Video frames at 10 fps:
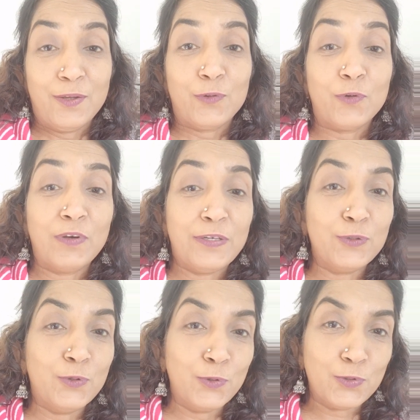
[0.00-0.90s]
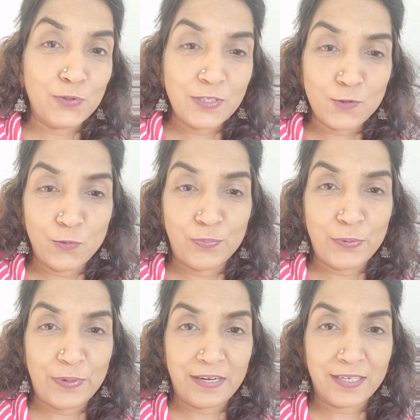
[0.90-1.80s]
So when you go to the
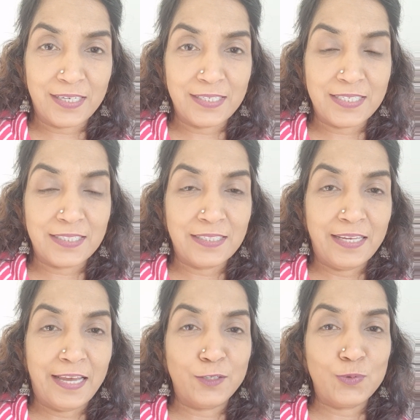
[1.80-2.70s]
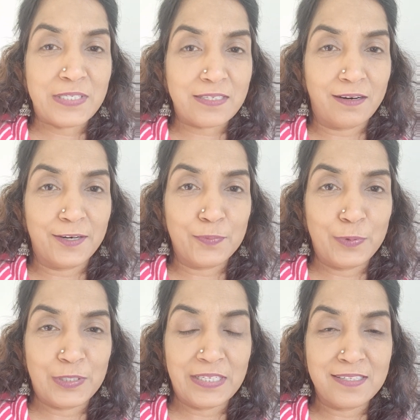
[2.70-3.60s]
supermarket and you start
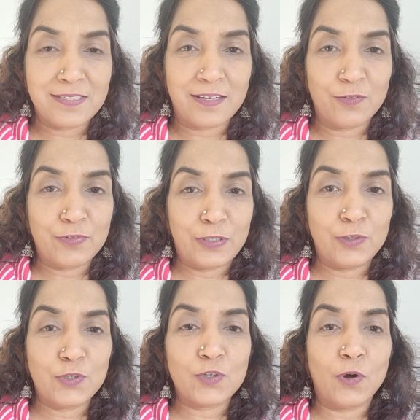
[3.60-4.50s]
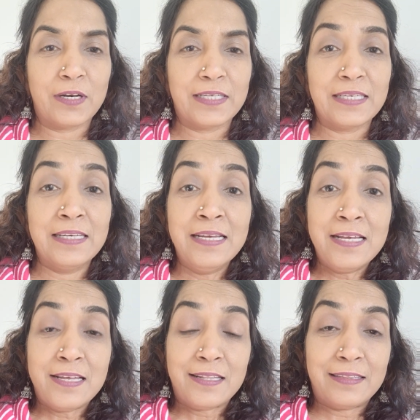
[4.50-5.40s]
putting stuff in your
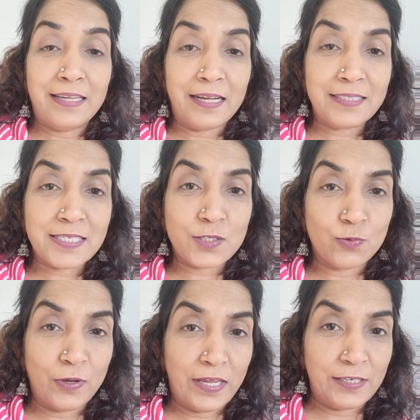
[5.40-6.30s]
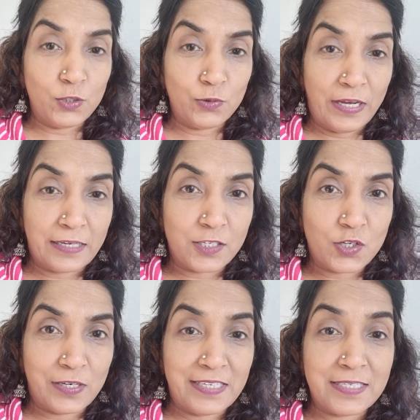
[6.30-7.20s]
trolley, that's when you
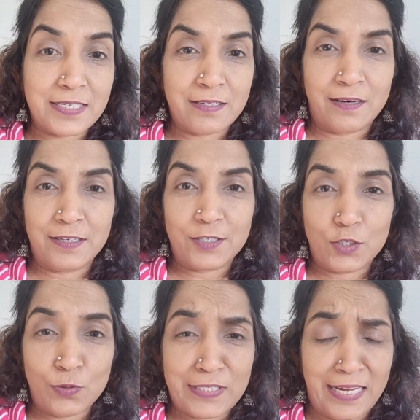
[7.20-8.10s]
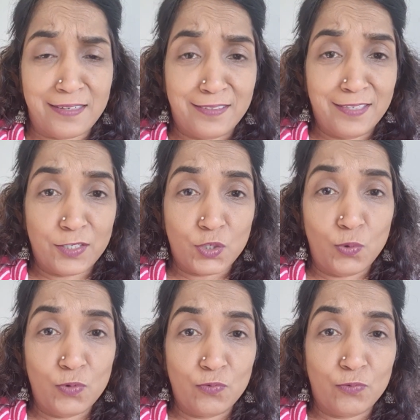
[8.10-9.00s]
actually start to set the
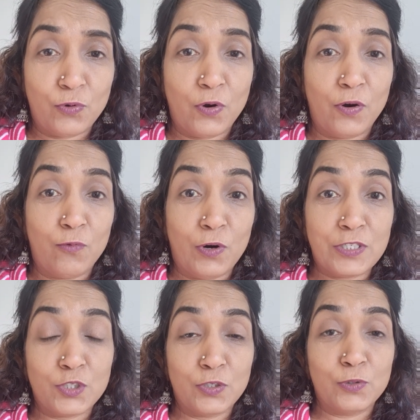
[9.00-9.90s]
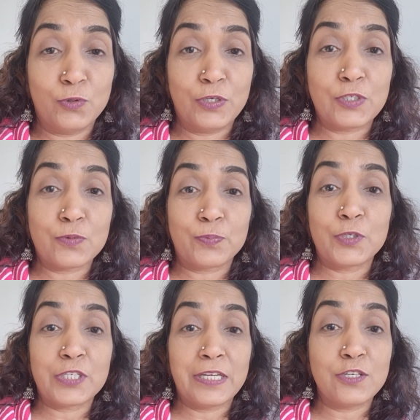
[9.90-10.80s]
tone for what you're going to
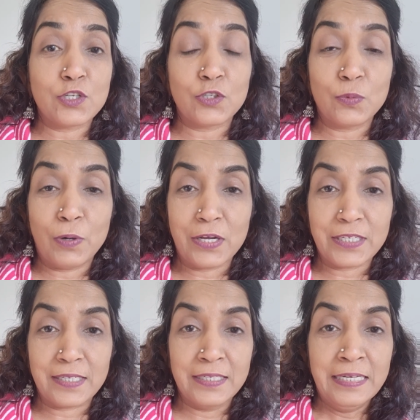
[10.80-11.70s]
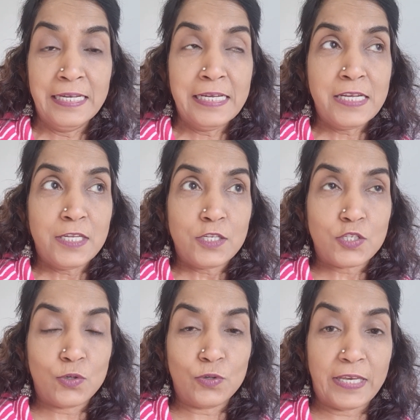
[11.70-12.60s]
put into your body.
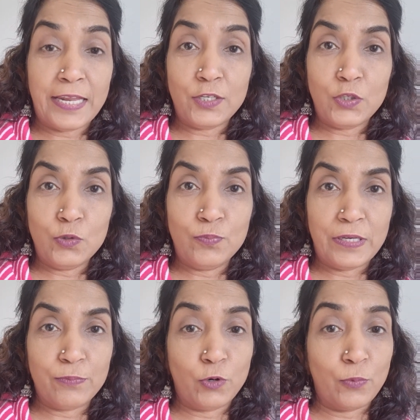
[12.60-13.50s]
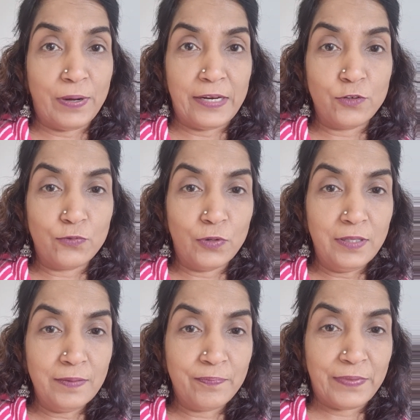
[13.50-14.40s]
So can you be more mindful